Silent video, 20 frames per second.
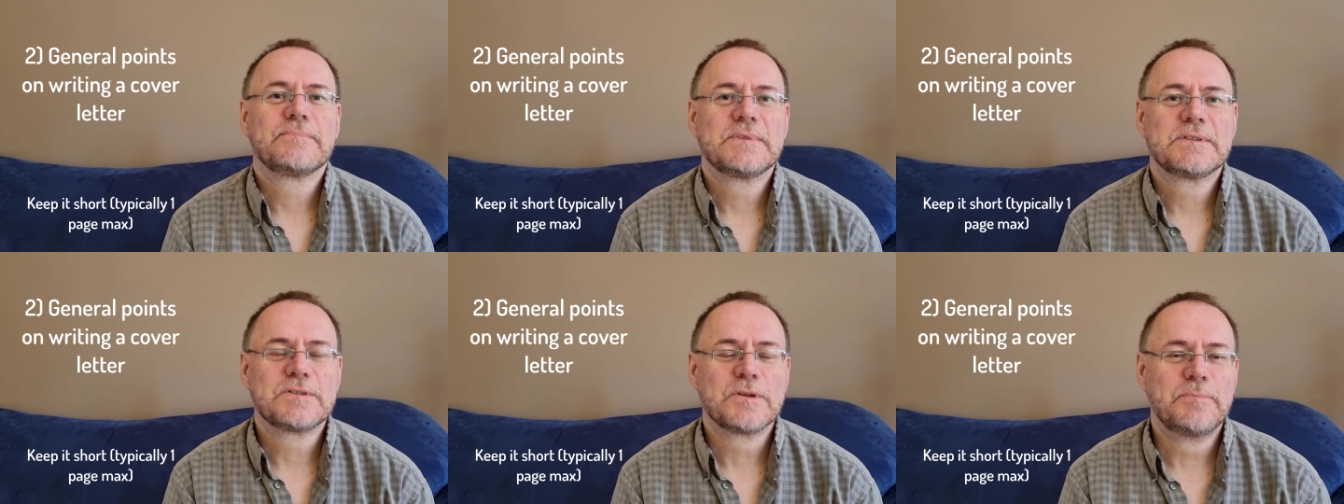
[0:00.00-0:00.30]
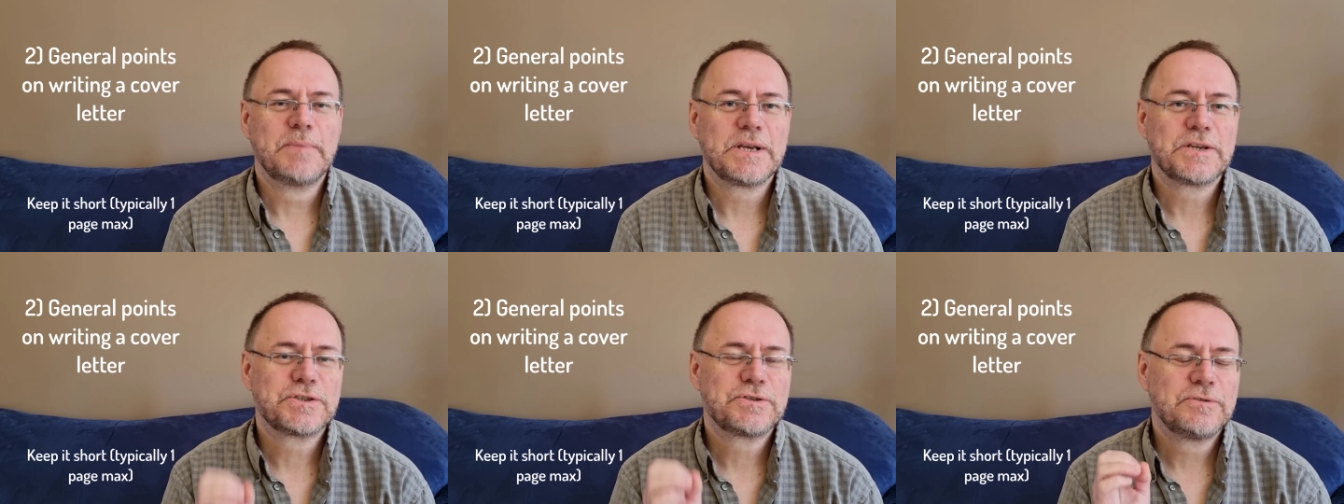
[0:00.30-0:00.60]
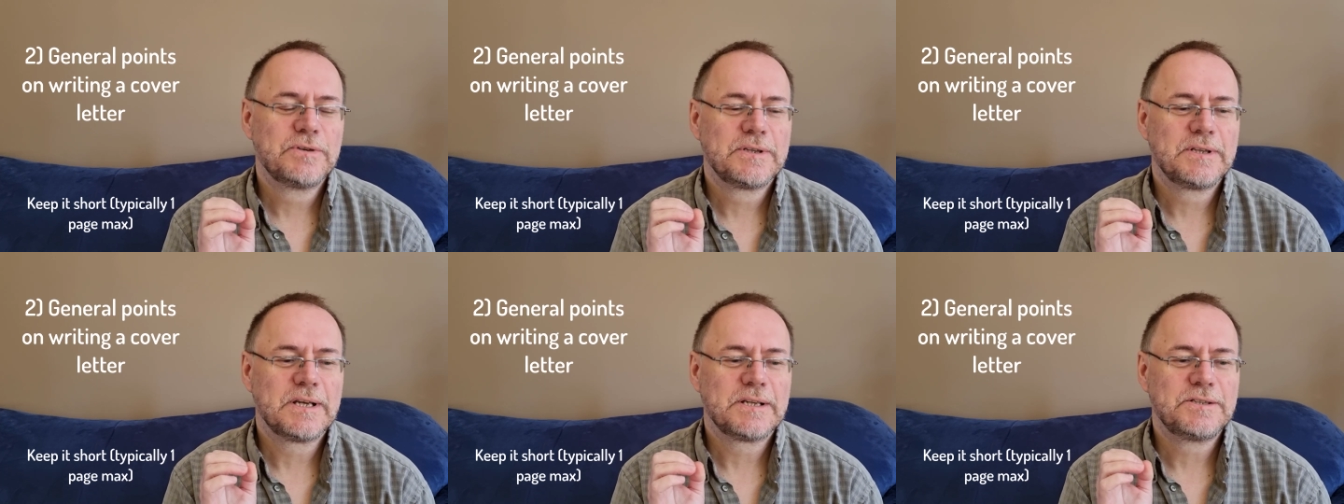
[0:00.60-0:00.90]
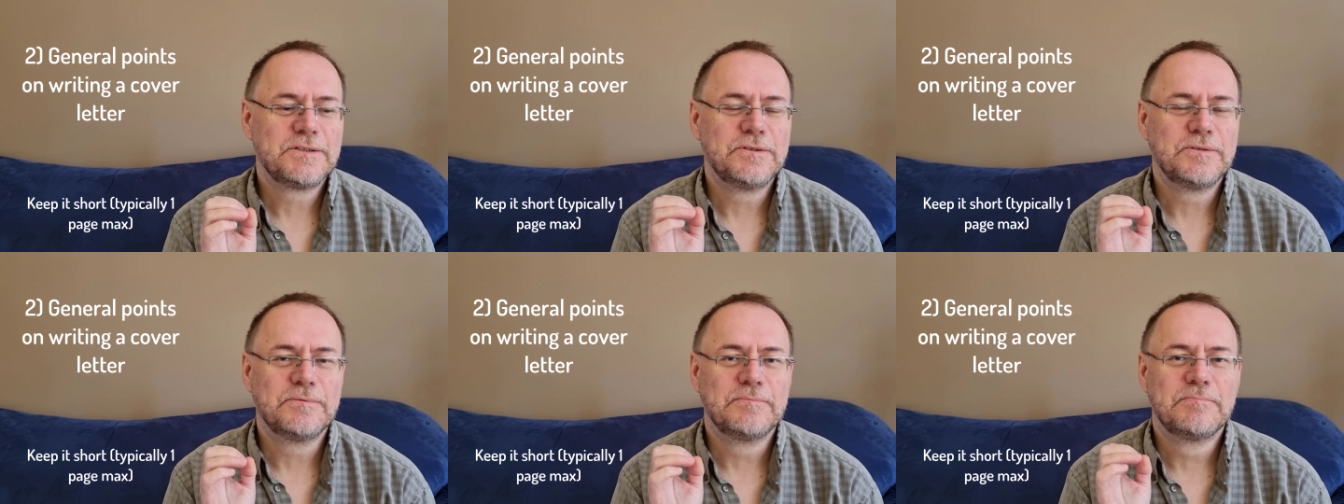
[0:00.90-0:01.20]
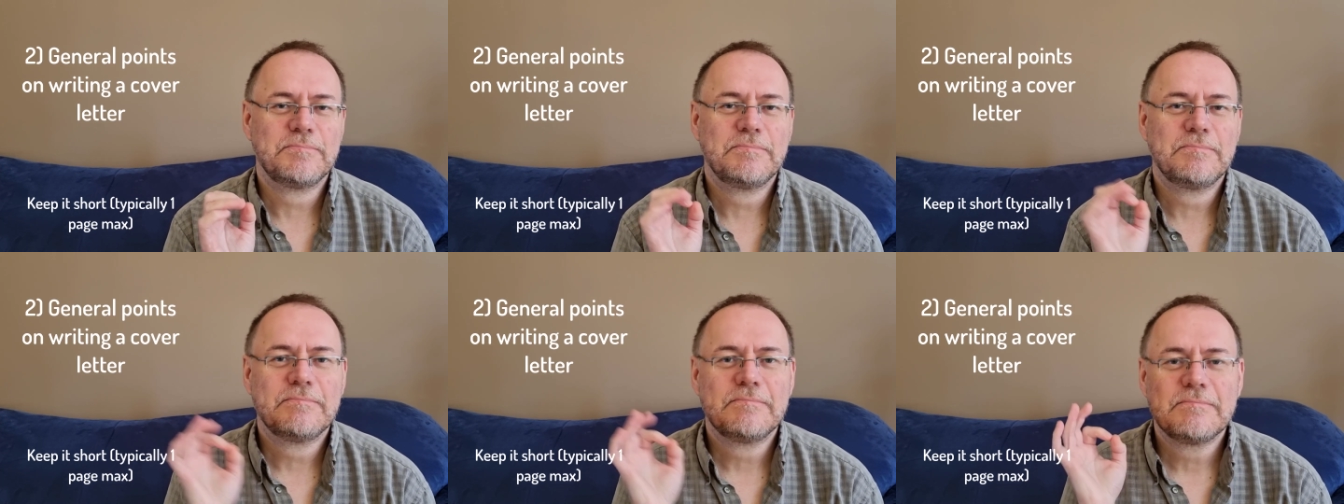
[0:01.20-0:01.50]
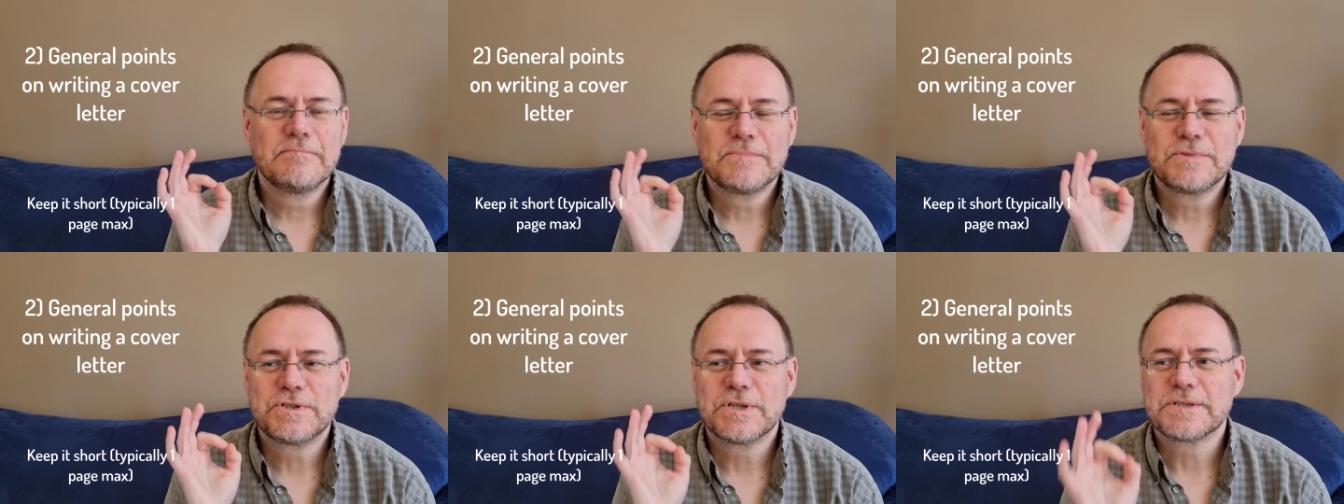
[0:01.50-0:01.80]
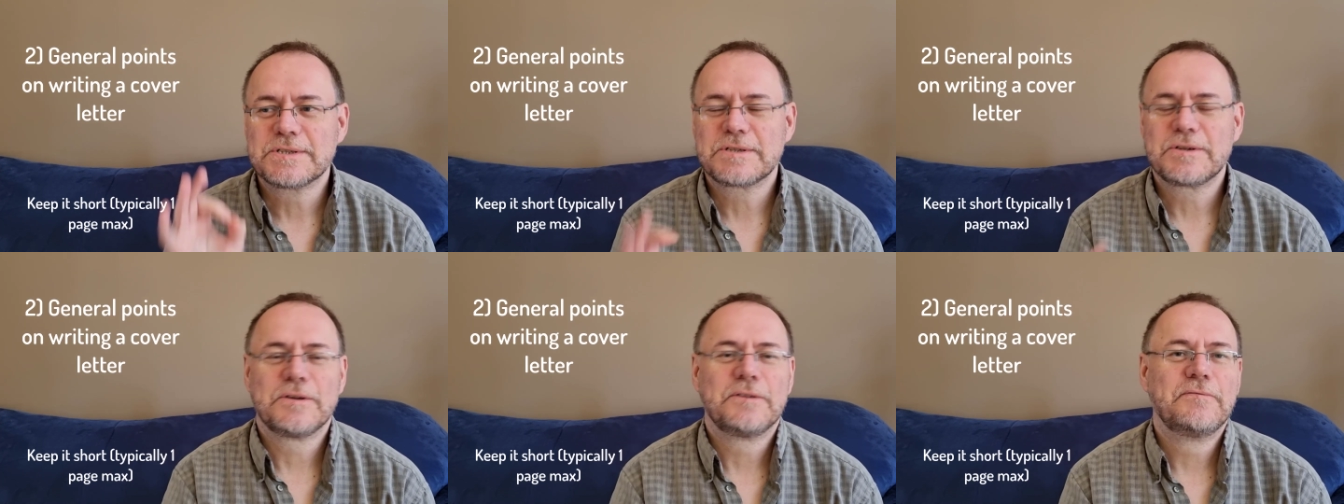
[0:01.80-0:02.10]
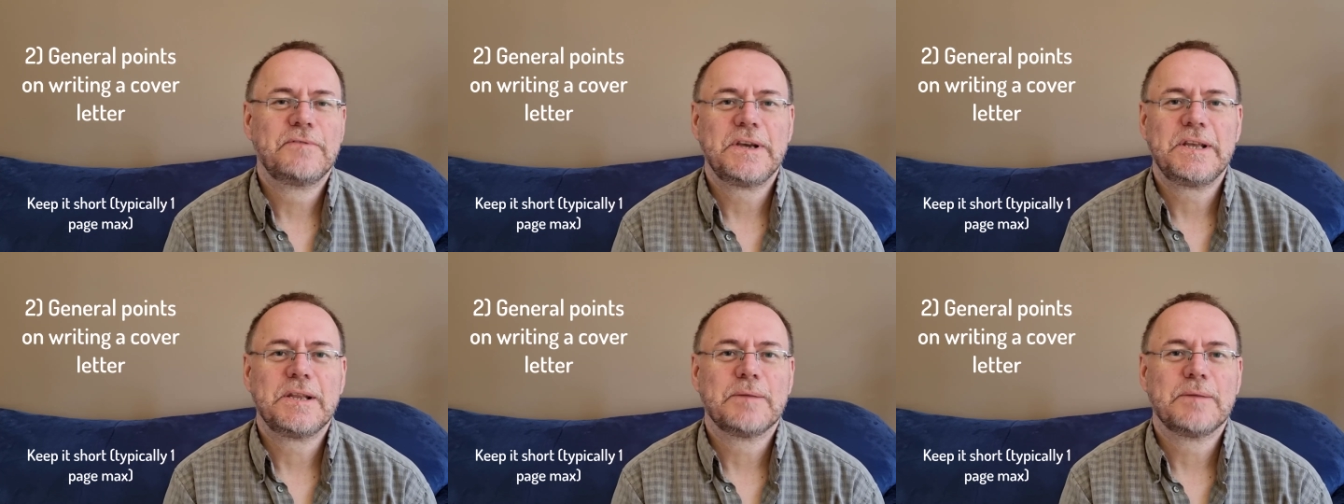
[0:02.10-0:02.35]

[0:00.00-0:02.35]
And mm, so make sure that you just convey